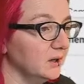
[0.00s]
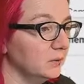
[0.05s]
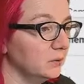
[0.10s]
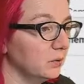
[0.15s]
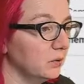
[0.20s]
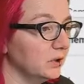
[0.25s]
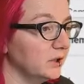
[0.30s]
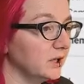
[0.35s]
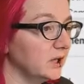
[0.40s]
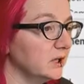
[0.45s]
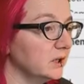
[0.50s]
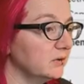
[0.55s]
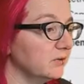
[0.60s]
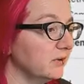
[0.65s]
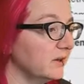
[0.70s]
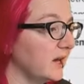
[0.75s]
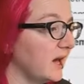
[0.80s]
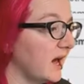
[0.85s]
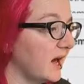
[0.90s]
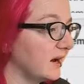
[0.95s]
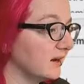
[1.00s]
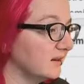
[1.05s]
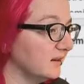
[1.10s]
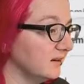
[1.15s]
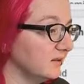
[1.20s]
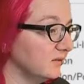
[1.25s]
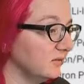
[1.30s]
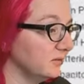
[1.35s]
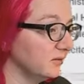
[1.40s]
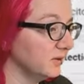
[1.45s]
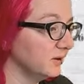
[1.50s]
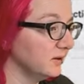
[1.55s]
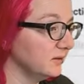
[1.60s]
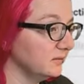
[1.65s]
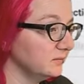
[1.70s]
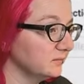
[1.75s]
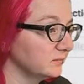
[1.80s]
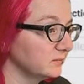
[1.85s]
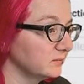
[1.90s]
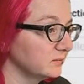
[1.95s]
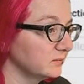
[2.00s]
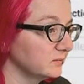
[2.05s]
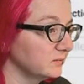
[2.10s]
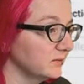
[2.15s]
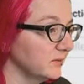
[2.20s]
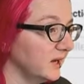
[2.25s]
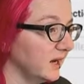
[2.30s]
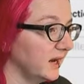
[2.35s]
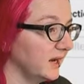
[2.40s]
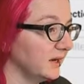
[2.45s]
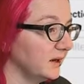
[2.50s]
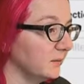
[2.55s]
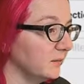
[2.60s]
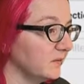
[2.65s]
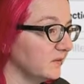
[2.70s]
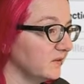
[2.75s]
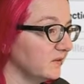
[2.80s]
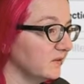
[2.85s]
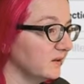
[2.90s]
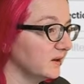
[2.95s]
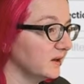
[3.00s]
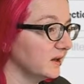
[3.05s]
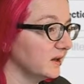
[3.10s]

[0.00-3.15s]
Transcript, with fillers: We're only going to look for the active items.